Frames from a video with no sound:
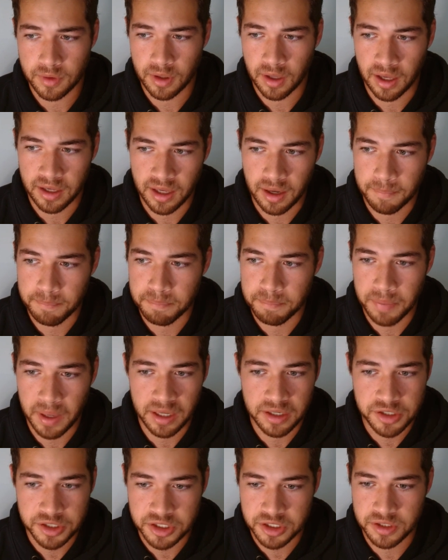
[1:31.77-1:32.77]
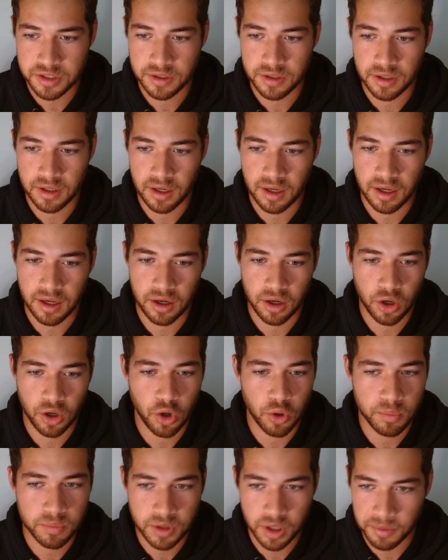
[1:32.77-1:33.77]
I got benched
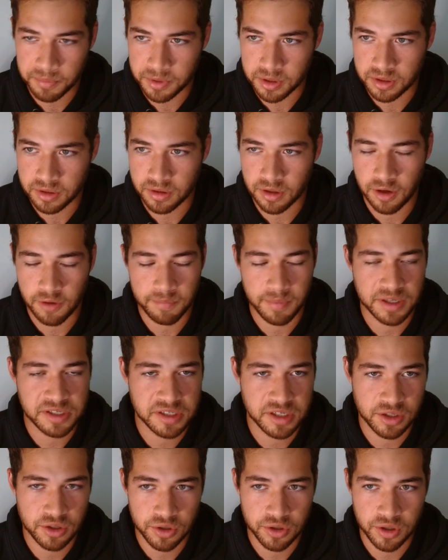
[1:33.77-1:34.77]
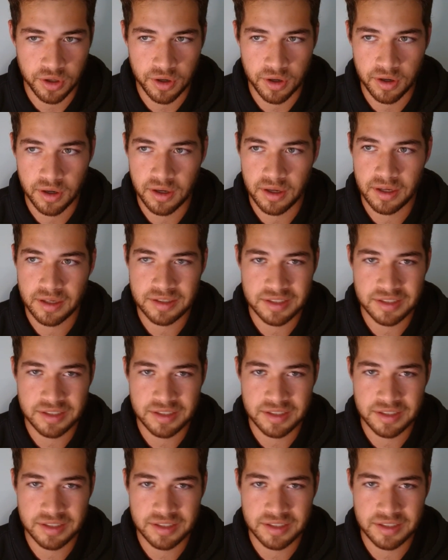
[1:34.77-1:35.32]
homecoming of my senior year.